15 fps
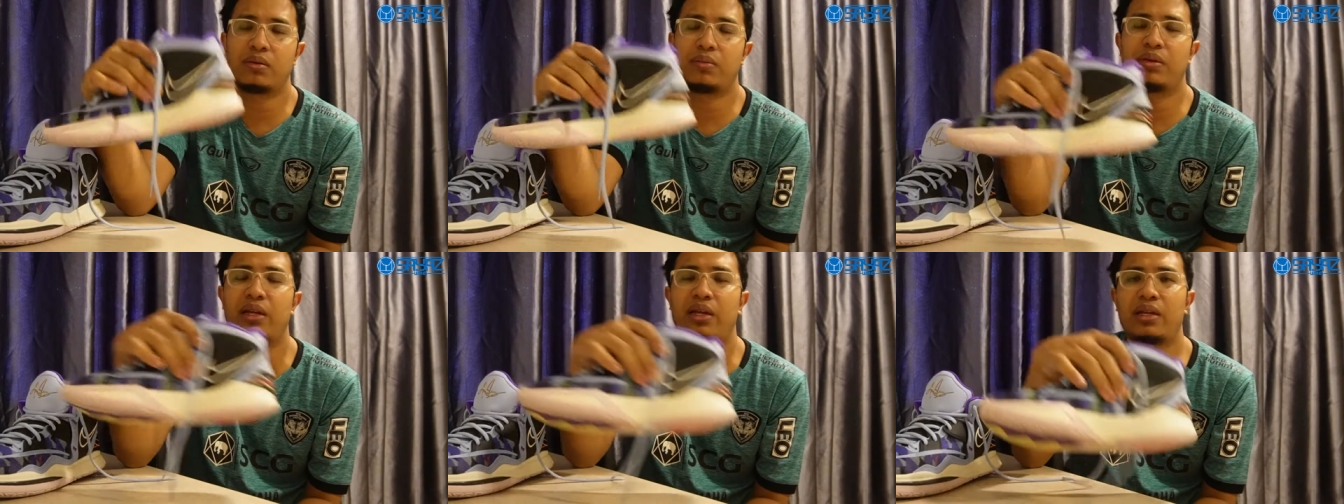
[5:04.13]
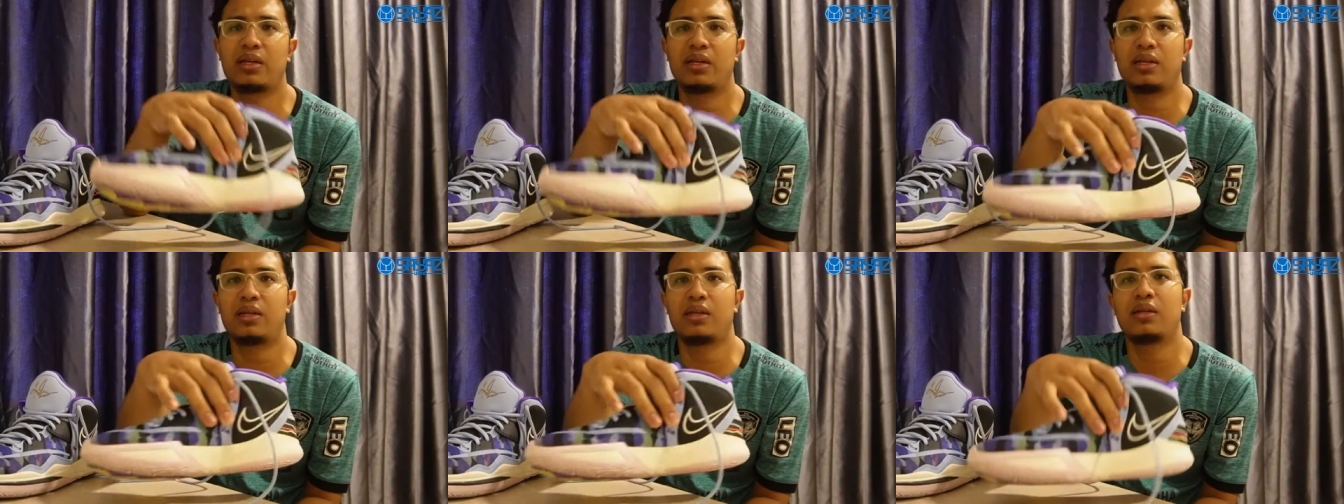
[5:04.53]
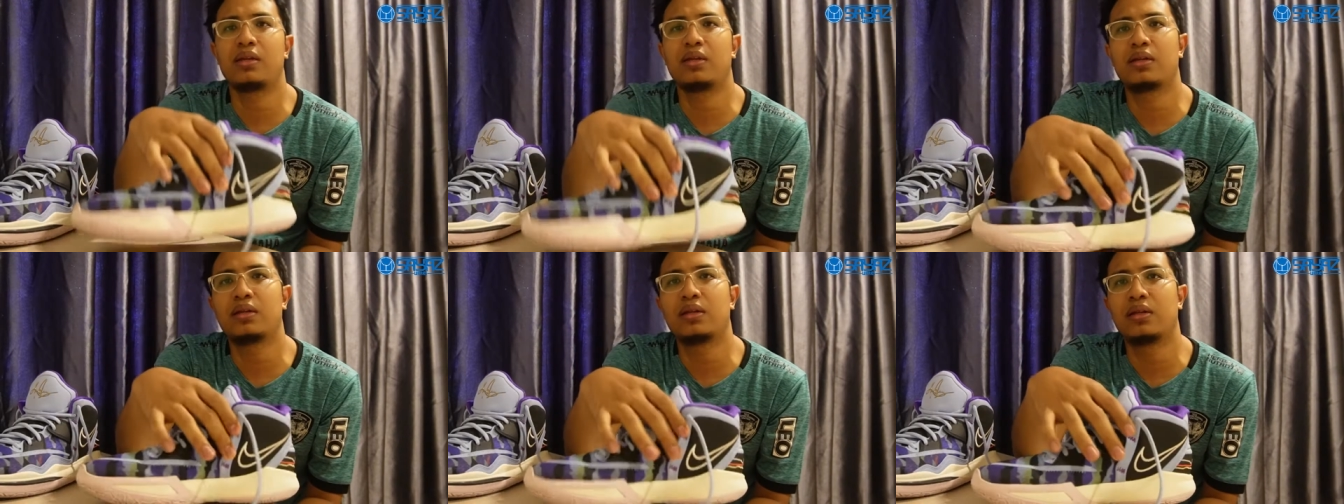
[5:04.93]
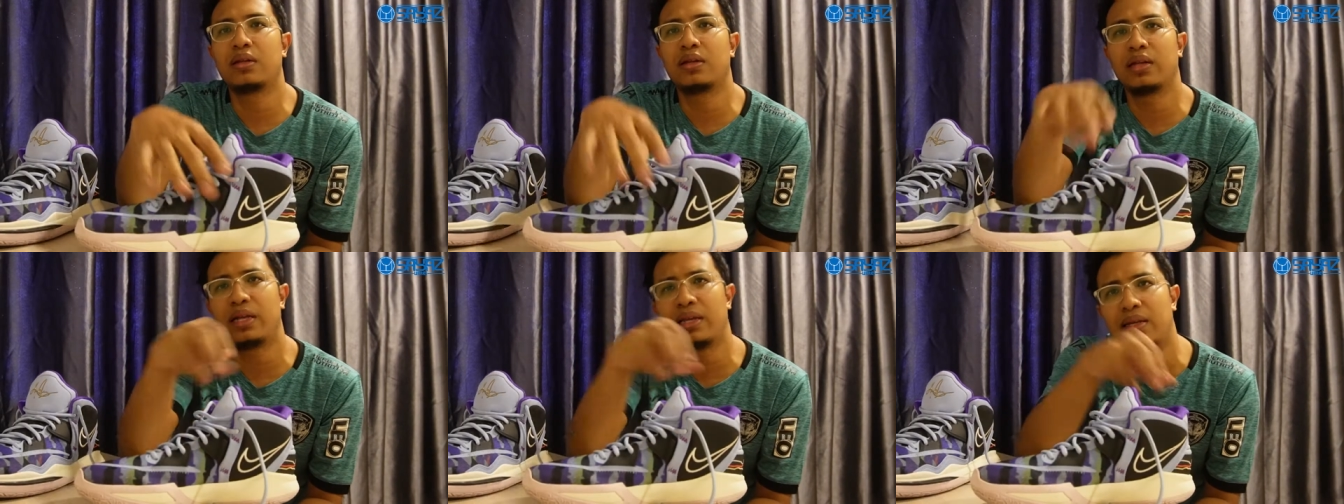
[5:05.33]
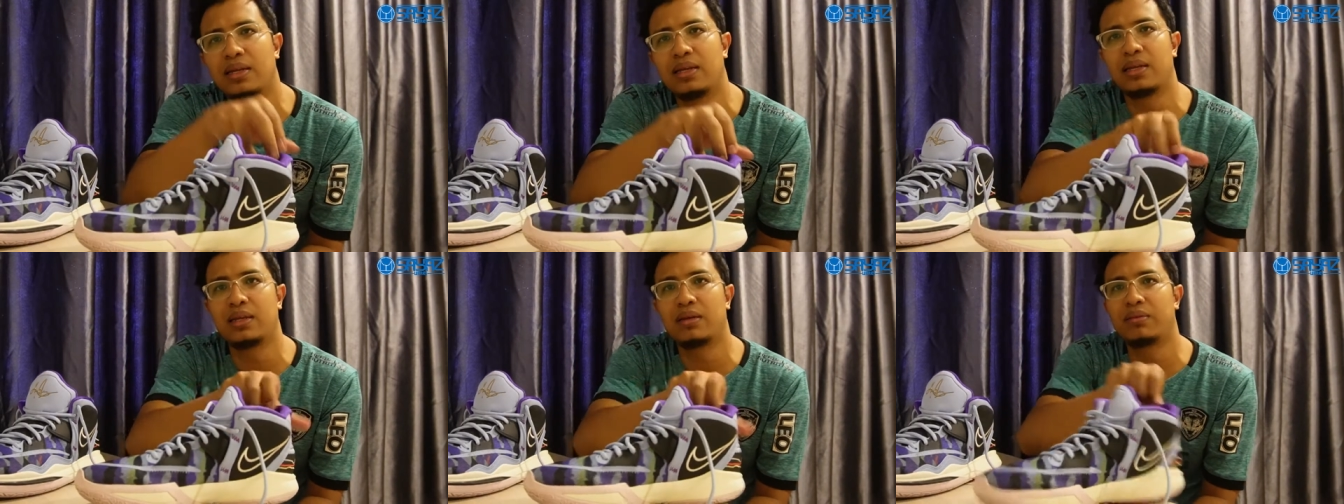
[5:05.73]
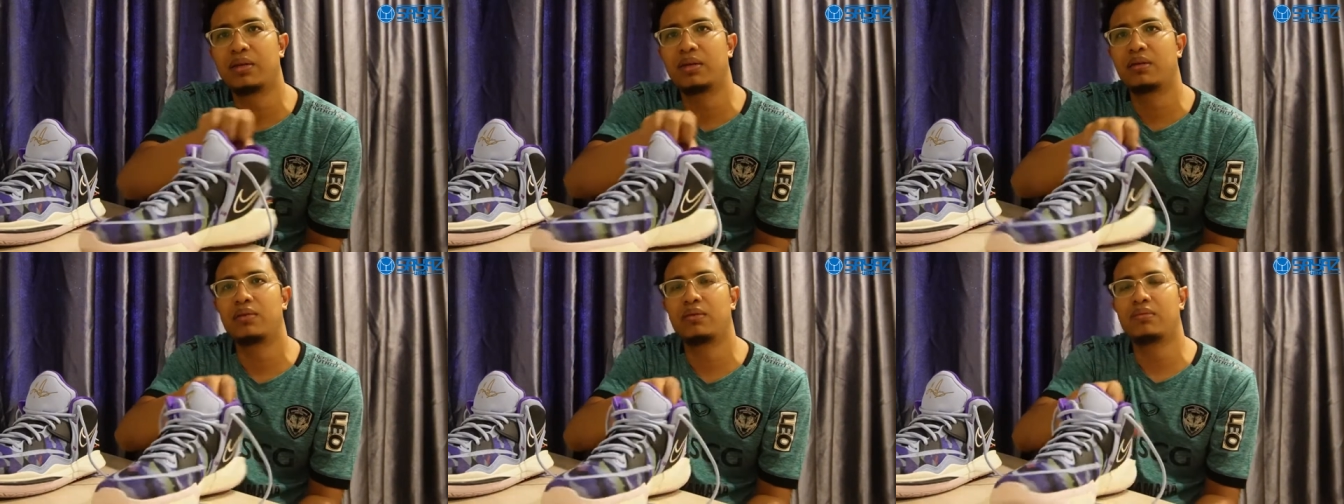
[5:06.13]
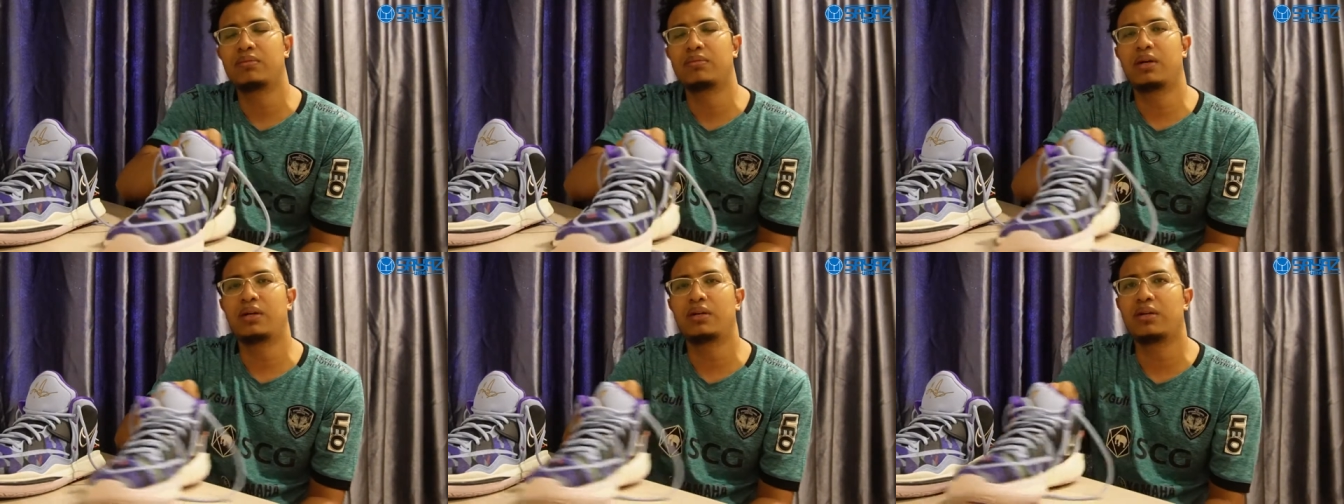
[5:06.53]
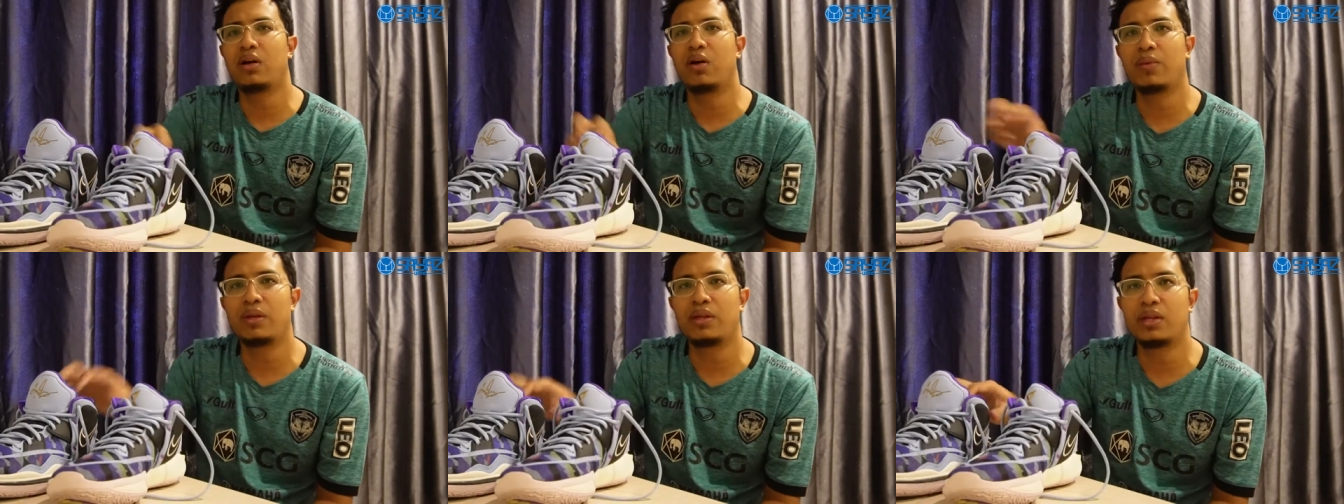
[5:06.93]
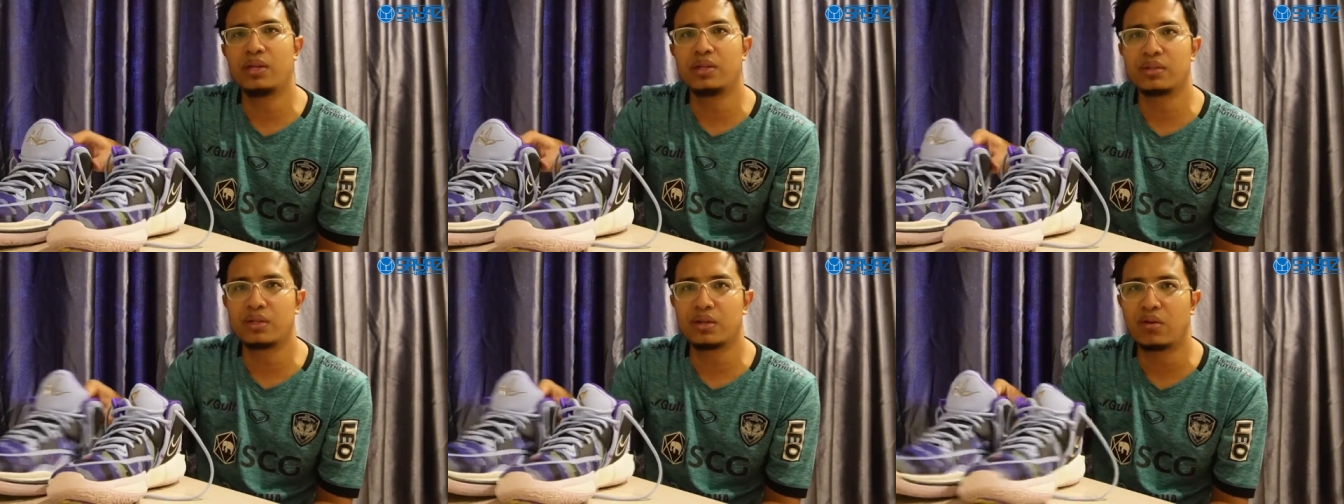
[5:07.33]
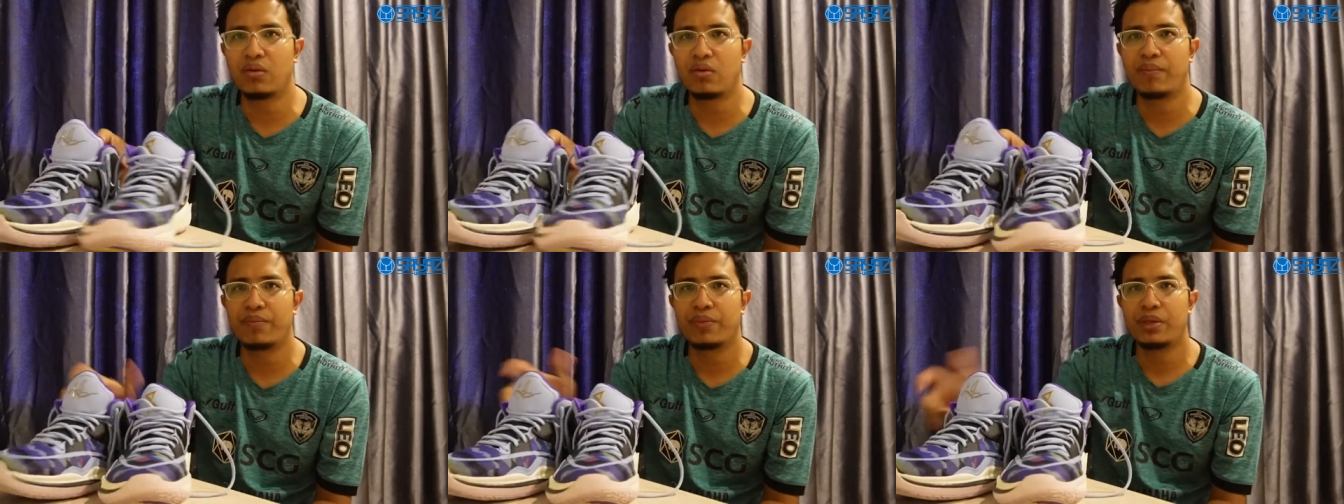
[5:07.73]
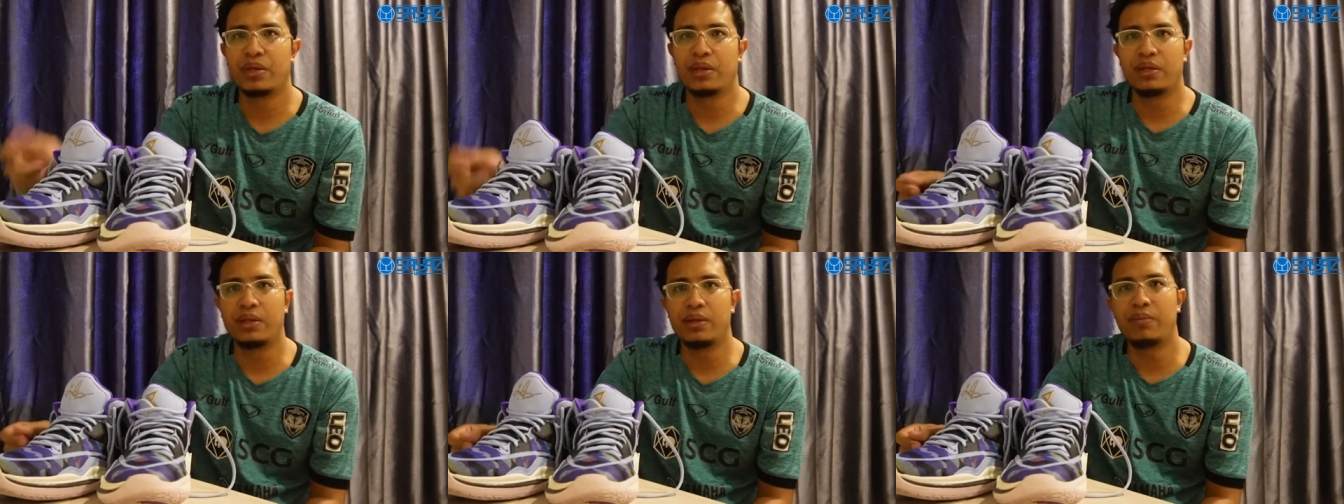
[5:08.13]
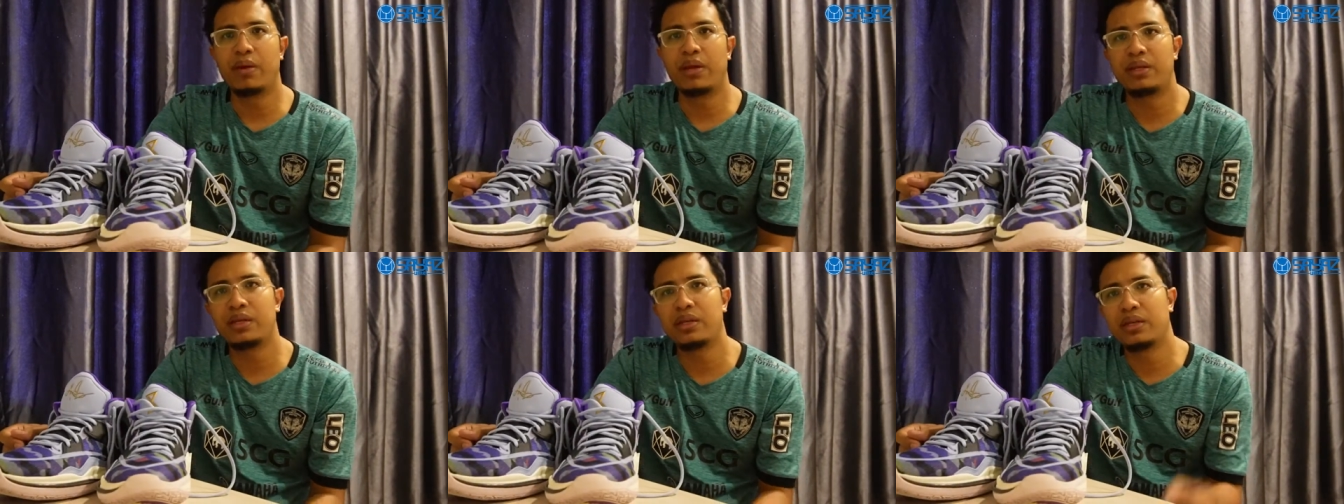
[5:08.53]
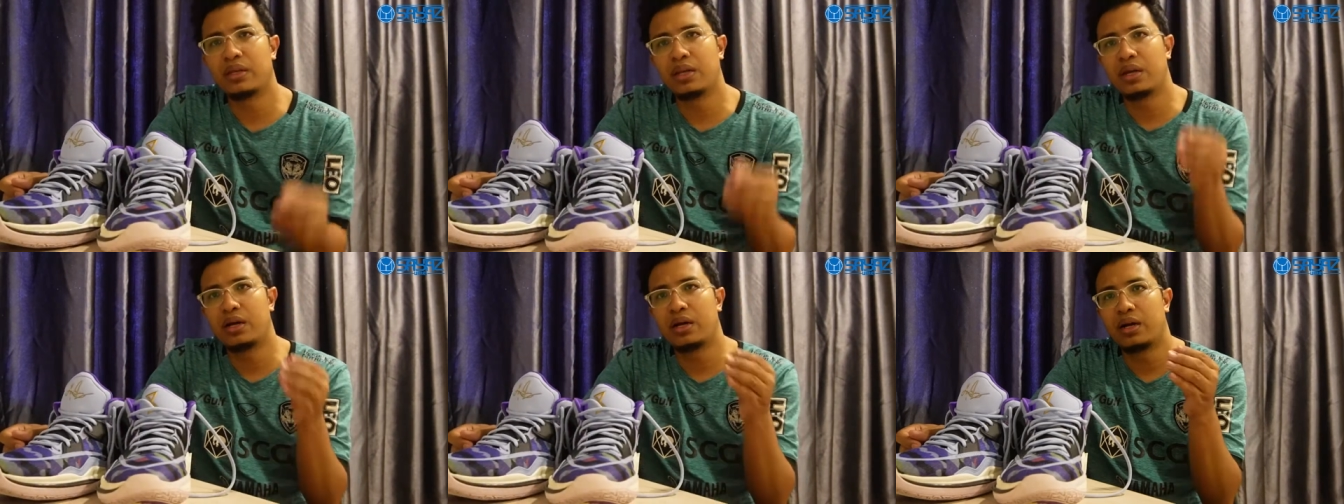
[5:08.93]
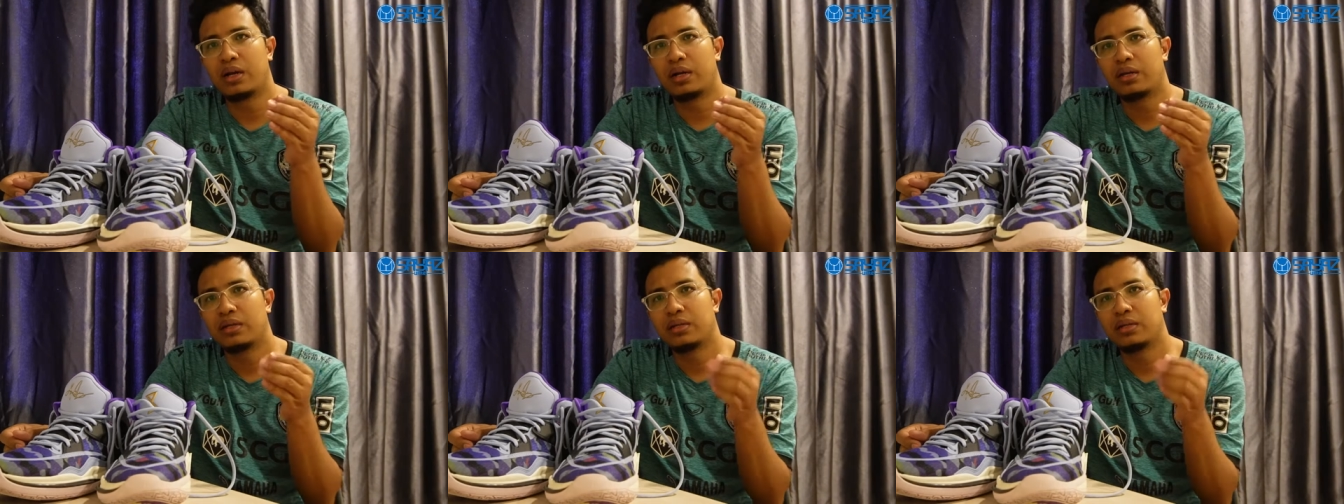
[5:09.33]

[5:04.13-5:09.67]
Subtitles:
I mean, Nike lately, I don't know how many years ago, they abandoned their